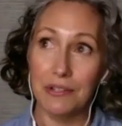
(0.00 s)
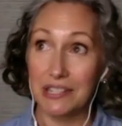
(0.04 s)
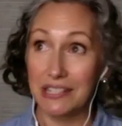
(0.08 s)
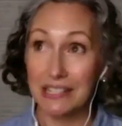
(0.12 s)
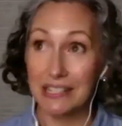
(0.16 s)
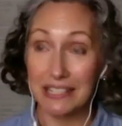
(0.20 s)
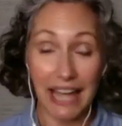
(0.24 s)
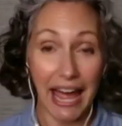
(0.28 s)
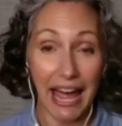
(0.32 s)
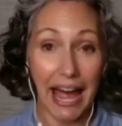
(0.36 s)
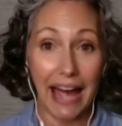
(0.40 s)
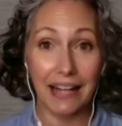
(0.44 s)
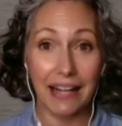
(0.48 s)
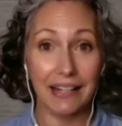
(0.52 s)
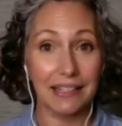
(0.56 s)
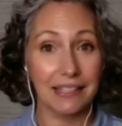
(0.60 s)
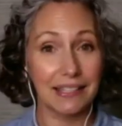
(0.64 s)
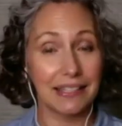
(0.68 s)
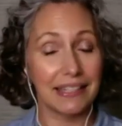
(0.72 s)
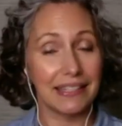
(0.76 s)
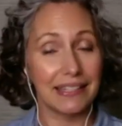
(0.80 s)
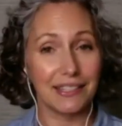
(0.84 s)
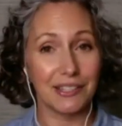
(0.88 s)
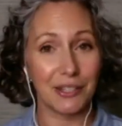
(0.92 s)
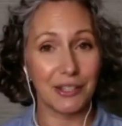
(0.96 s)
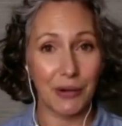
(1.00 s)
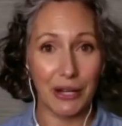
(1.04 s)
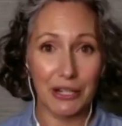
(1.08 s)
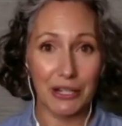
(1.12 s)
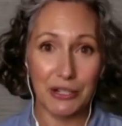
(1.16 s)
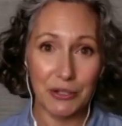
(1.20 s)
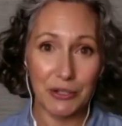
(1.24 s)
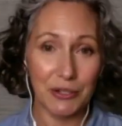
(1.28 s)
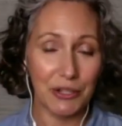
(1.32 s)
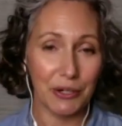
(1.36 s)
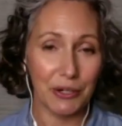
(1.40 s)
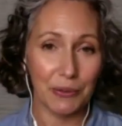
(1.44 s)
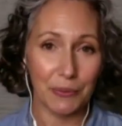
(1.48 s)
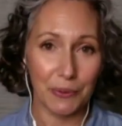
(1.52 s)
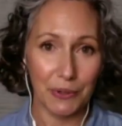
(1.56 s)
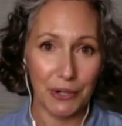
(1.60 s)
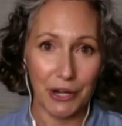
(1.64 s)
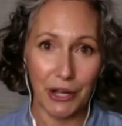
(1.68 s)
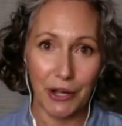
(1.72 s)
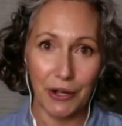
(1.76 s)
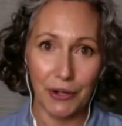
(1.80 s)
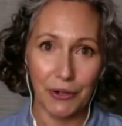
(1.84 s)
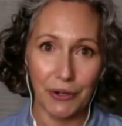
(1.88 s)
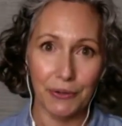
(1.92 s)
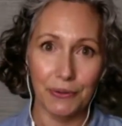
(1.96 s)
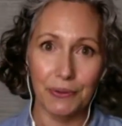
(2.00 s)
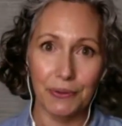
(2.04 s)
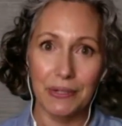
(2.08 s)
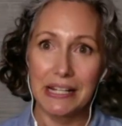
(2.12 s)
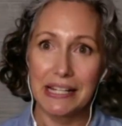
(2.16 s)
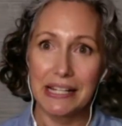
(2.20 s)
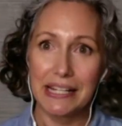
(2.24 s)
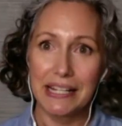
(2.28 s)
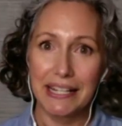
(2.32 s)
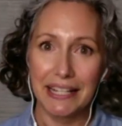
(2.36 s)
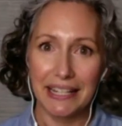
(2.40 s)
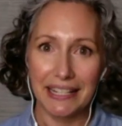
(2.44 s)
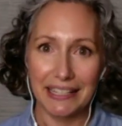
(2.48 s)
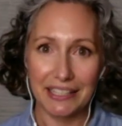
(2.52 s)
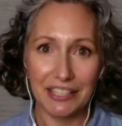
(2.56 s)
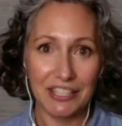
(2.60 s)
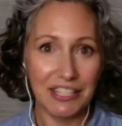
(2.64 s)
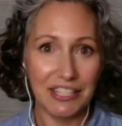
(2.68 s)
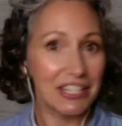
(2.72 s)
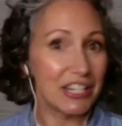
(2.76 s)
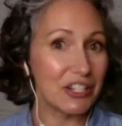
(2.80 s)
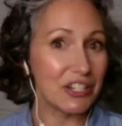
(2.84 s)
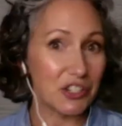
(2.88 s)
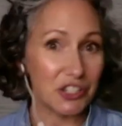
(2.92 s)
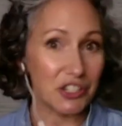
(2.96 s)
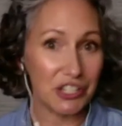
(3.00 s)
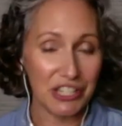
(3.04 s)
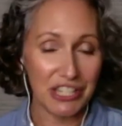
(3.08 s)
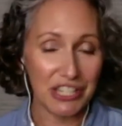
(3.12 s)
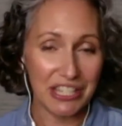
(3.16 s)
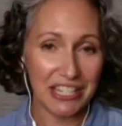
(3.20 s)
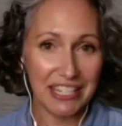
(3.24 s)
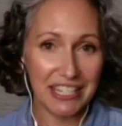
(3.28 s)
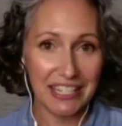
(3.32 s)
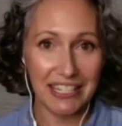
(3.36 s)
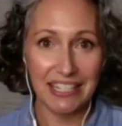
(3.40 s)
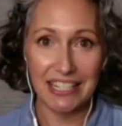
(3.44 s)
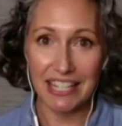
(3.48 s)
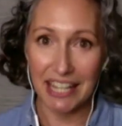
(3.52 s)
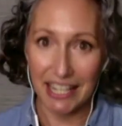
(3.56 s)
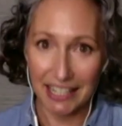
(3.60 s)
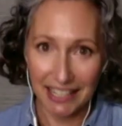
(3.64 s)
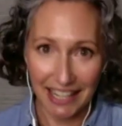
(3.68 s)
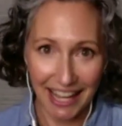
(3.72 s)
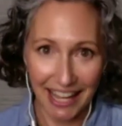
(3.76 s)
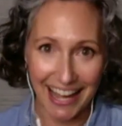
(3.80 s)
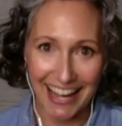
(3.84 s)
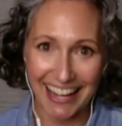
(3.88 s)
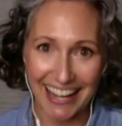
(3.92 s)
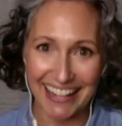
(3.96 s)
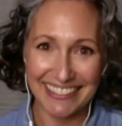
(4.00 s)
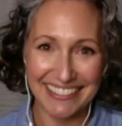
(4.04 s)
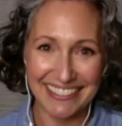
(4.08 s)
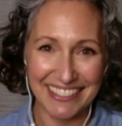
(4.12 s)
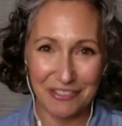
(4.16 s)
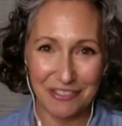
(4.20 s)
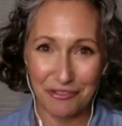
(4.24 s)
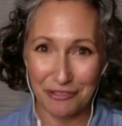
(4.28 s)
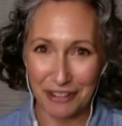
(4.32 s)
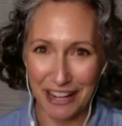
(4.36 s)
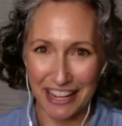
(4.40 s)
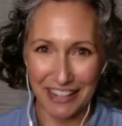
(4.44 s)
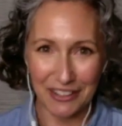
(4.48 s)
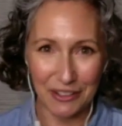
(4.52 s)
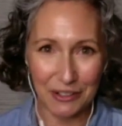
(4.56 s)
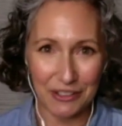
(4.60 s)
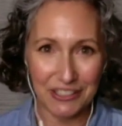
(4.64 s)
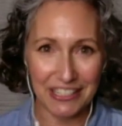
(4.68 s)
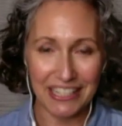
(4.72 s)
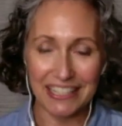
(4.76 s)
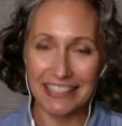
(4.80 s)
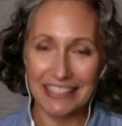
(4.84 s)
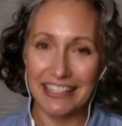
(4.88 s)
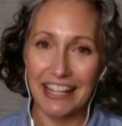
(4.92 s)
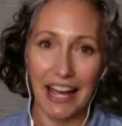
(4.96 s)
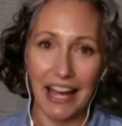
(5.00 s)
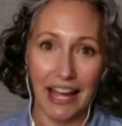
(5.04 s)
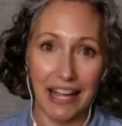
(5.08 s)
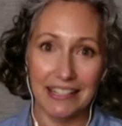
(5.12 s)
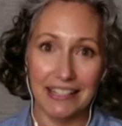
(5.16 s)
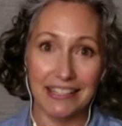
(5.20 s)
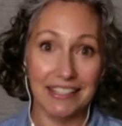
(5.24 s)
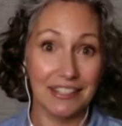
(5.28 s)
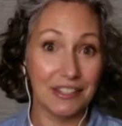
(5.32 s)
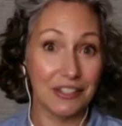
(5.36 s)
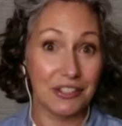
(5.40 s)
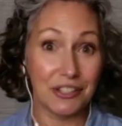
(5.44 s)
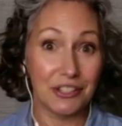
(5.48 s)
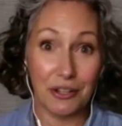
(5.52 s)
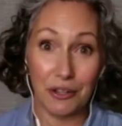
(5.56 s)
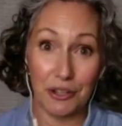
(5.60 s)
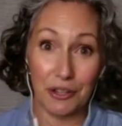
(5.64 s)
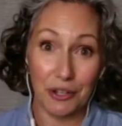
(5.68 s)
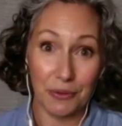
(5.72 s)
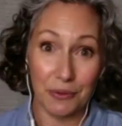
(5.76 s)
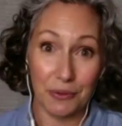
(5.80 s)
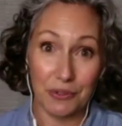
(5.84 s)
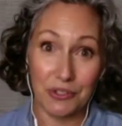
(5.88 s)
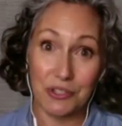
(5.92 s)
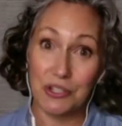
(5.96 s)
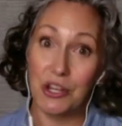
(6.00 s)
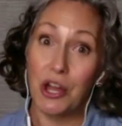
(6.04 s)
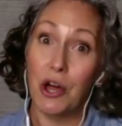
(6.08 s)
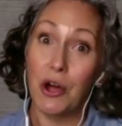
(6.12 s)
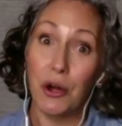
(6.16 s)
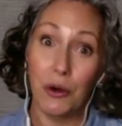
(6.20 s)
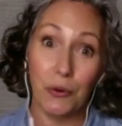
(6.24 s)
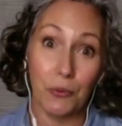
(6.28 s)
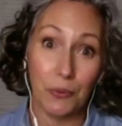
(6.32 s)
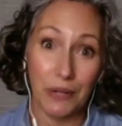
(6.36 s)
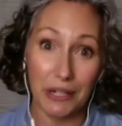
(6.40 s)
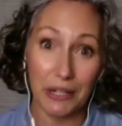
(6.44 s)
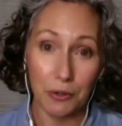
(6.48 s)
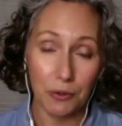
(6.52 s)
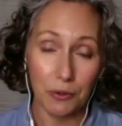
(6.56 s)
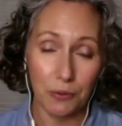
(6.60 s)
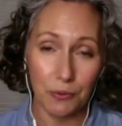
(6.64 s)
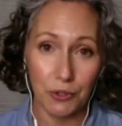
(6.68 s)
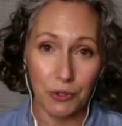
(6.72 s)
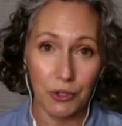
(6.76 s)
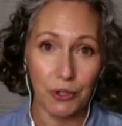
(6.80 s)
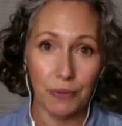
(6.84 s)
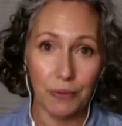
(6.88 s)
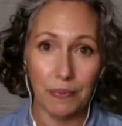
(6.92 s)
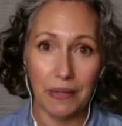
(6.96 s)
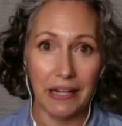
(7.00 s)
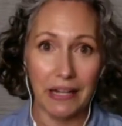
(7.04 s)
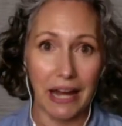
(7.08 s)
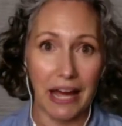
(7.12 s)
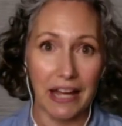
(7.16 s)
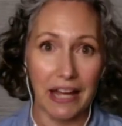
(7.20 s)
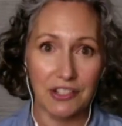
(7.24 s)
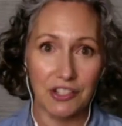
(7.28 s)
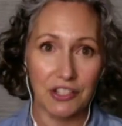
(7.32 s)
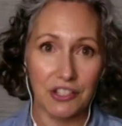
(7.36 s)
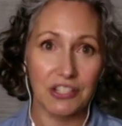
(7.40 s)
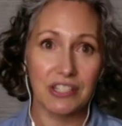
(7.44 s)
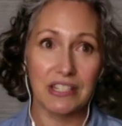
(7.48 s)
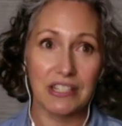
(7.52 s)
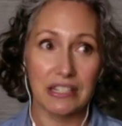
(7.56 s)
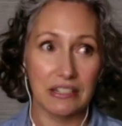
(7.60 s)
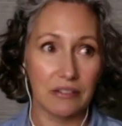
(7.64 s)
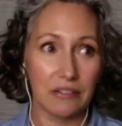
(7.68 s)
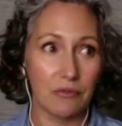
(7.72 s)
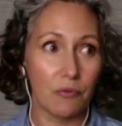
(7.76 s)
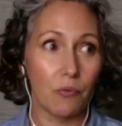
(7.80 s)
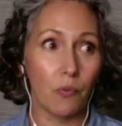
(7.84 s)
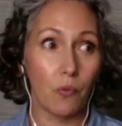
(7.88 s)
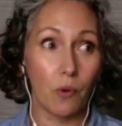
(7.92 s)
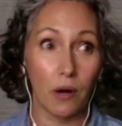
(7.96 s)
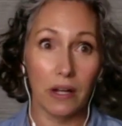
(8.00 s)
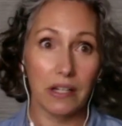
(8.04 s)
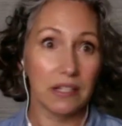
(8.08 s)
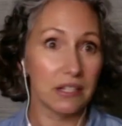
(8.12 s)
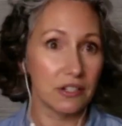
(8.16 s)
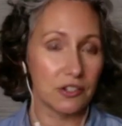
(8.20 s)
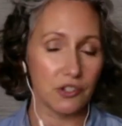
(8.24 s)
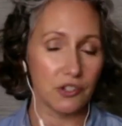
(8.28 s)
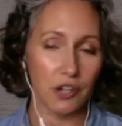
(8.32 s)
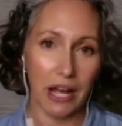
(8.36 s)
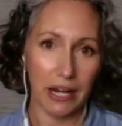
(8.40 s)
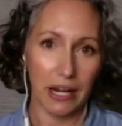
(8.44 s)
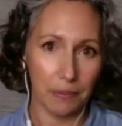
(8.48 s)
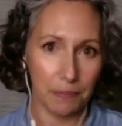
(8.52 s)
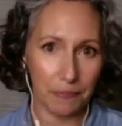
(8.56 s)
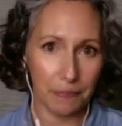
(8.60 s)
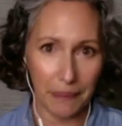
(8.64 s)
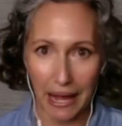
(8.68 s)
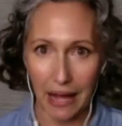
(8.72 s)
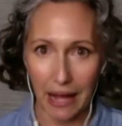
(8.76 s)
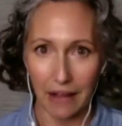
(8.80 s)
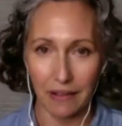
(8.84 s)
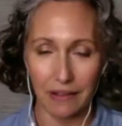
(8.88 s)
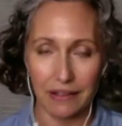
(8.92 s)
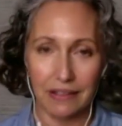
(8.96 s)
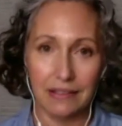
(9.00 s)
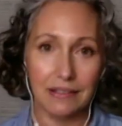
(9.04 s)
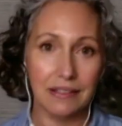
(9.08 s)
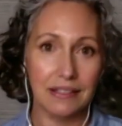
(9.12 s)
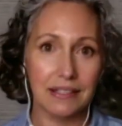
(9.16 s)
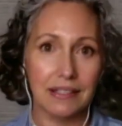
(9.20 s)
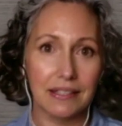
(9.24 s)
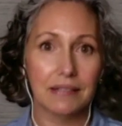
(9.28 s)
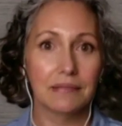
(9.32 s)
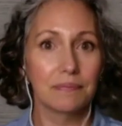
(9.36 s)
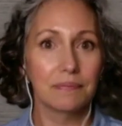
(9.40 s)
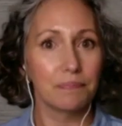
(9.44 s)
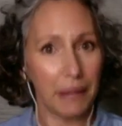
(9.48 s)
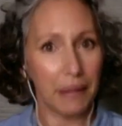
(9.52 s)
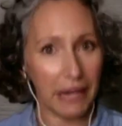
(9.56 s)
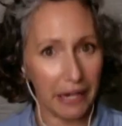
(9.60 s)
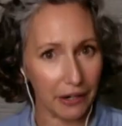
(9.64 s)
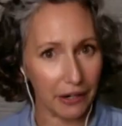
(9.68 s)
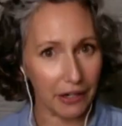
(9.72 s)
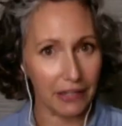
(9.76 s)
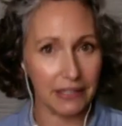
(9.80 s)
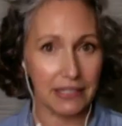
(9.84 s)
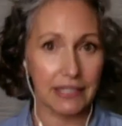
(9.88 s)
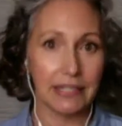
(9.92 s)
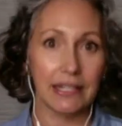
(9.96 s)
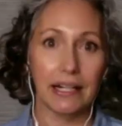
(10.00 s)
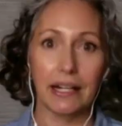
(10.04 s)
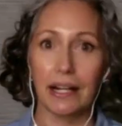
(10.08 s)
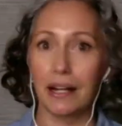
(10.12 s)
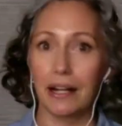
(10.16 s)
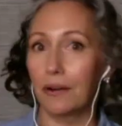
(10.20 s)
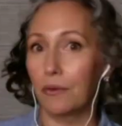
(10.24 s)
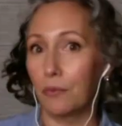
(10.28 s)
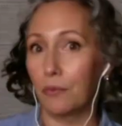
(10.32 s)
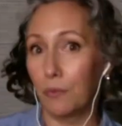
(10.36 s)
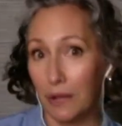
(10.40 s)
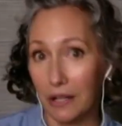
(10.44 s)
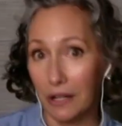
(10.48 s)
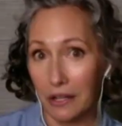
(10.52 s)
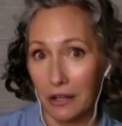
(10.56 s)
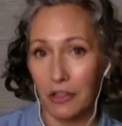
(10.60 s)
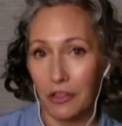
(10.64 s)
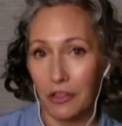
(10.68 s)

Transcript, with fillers: tax, and so I knew there were no extensions to deadline to final deadlines, and so there was no wiggle room, and I just right. didn't want to try to balance parenting with